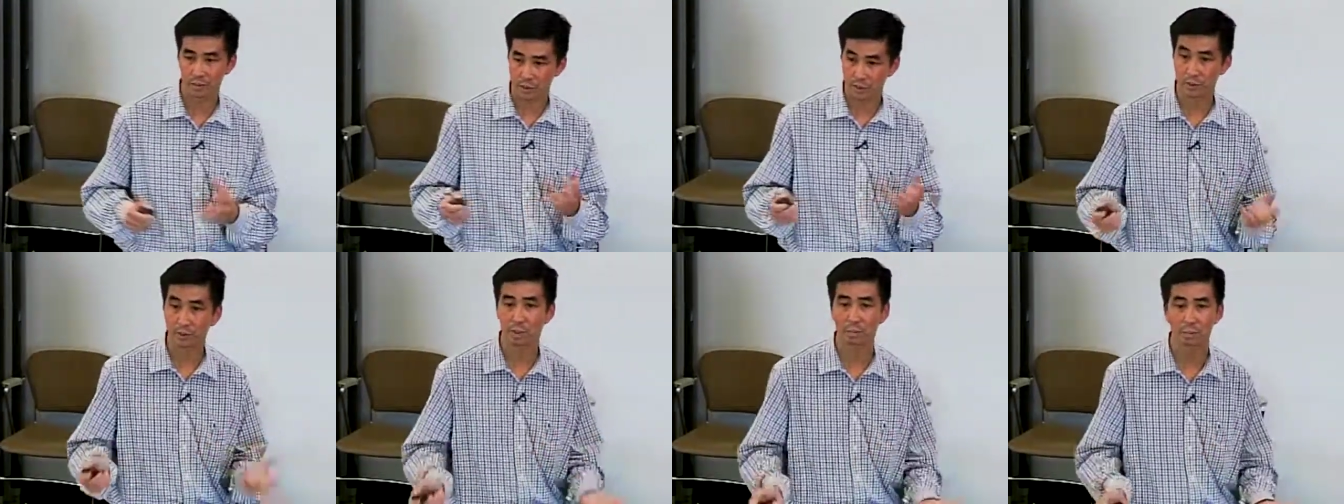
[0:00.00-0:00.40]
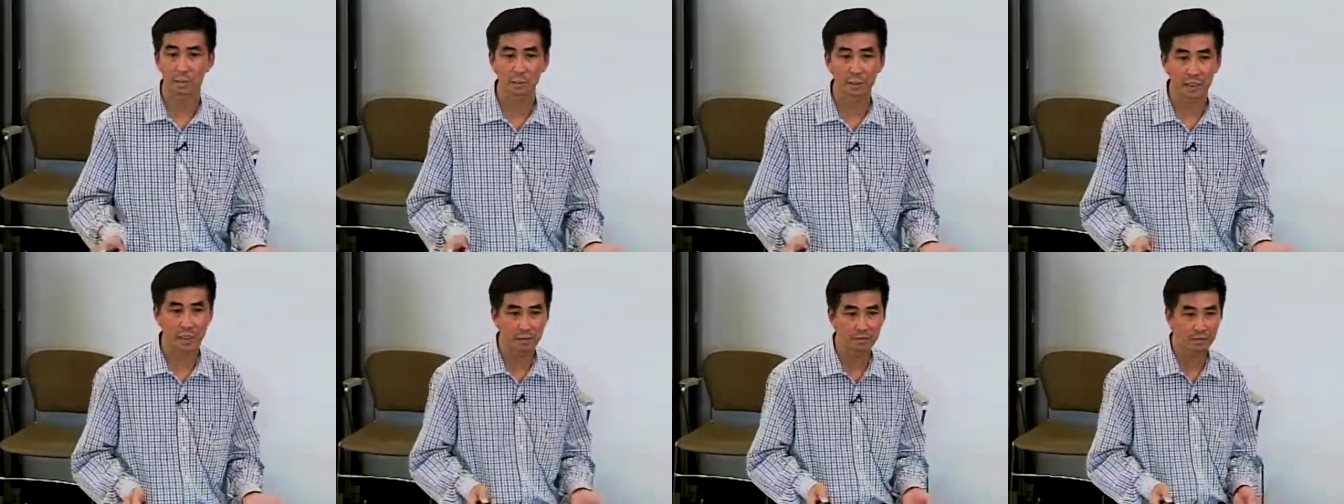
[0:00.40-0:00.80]
the
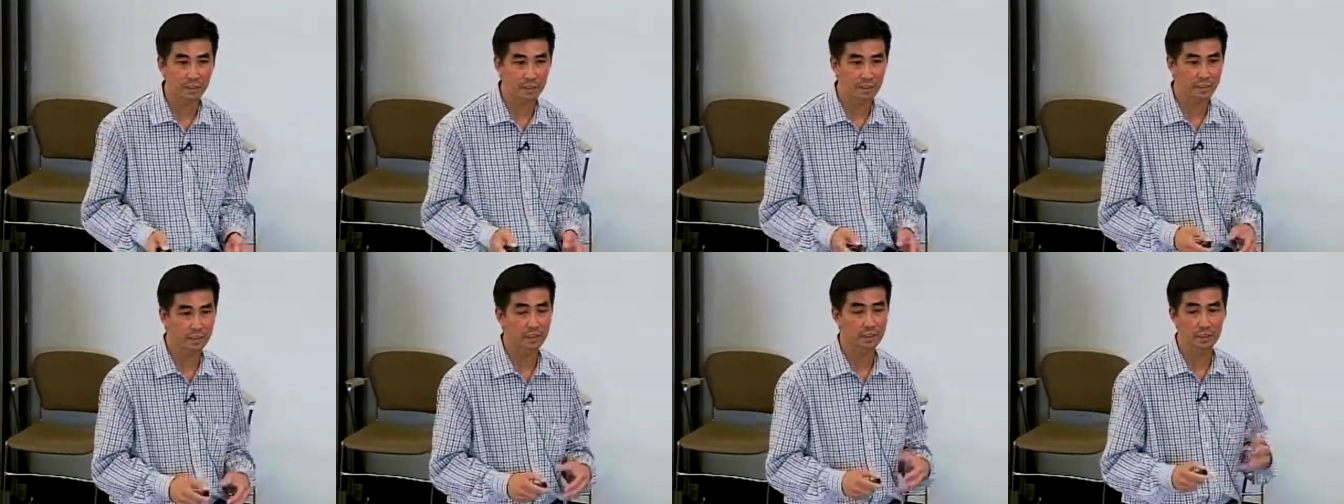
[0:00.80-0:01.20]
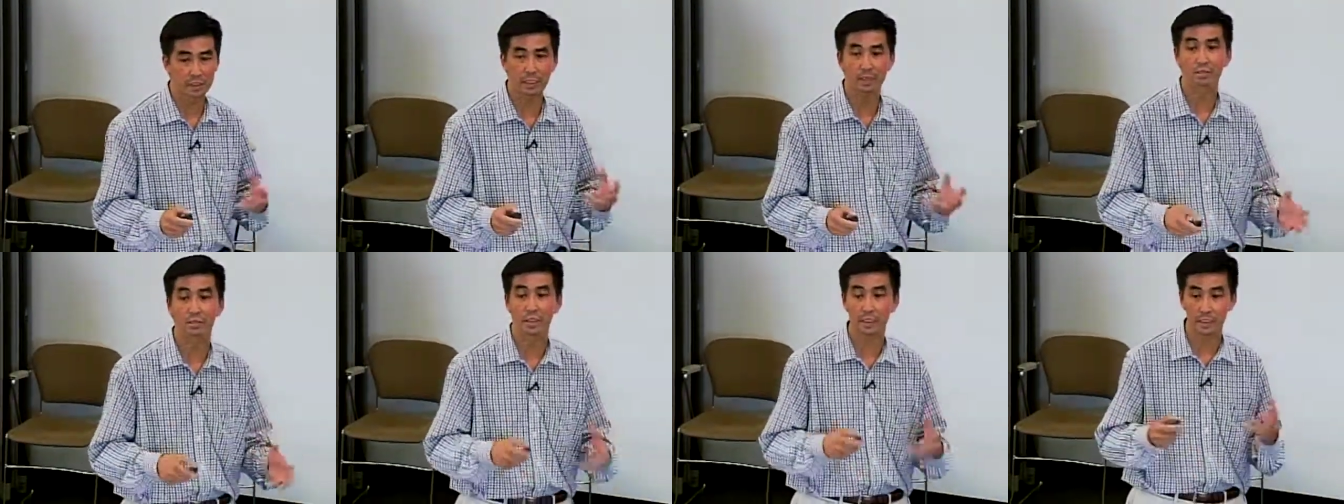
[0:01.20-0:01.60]
disruptive behavior, and, and,
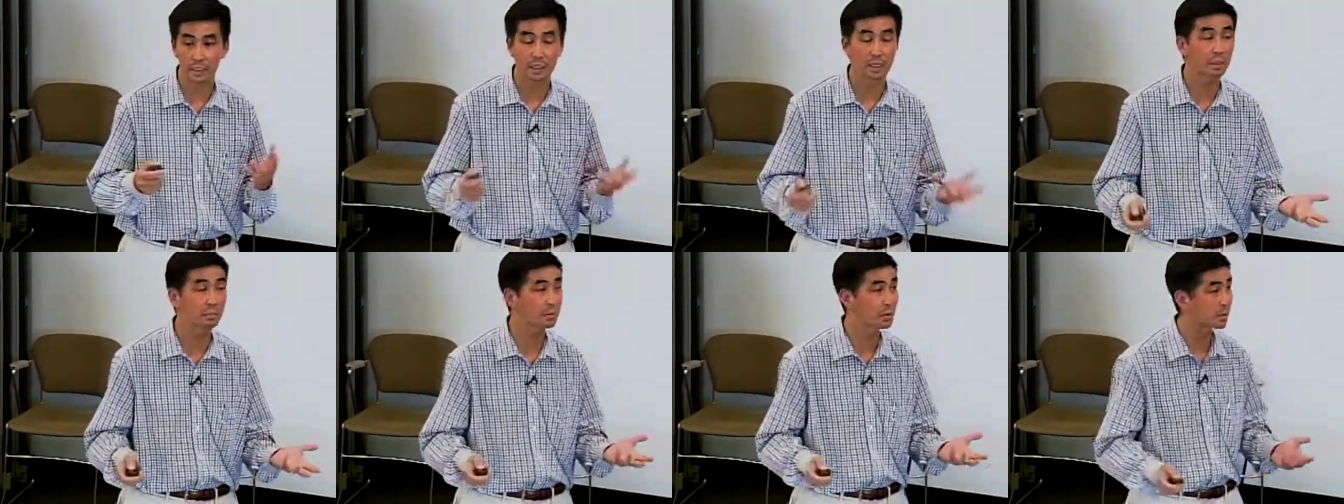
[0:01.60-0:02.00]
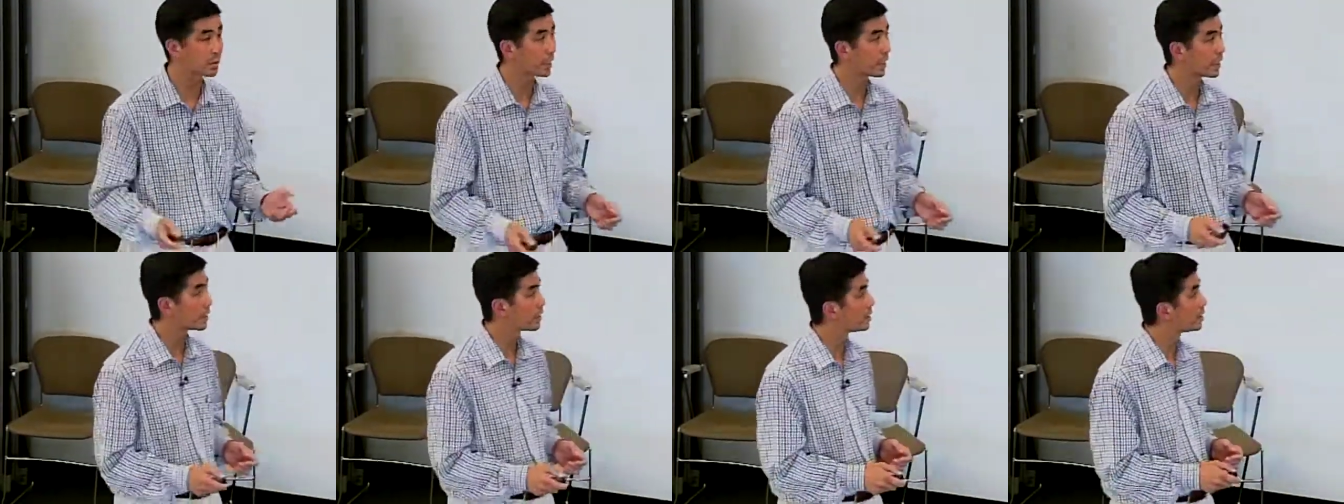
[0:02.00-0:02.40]
then everything that comes with
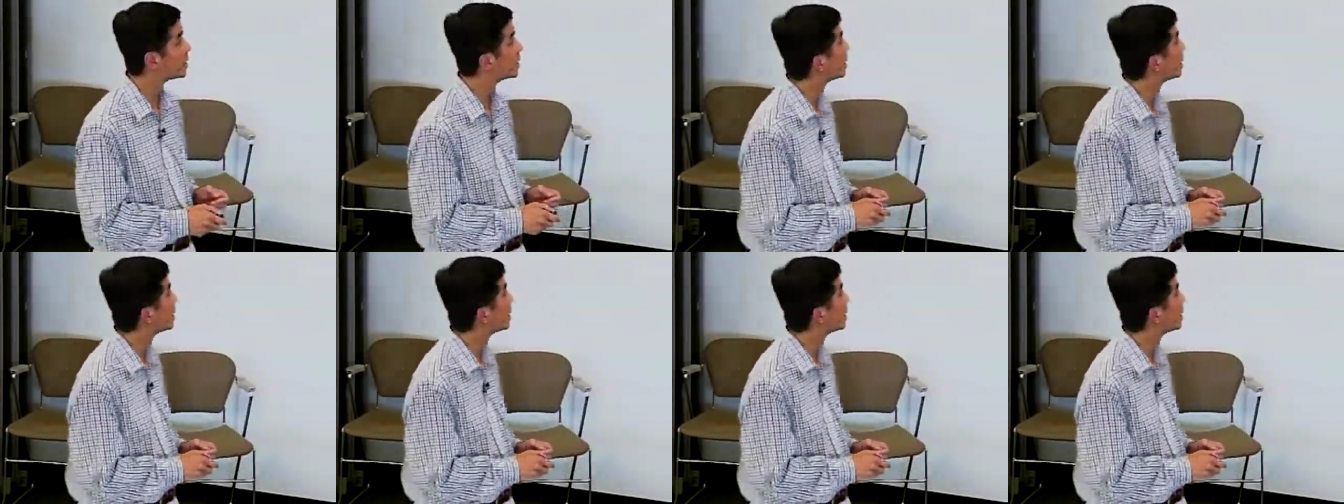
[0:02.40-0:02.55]
that.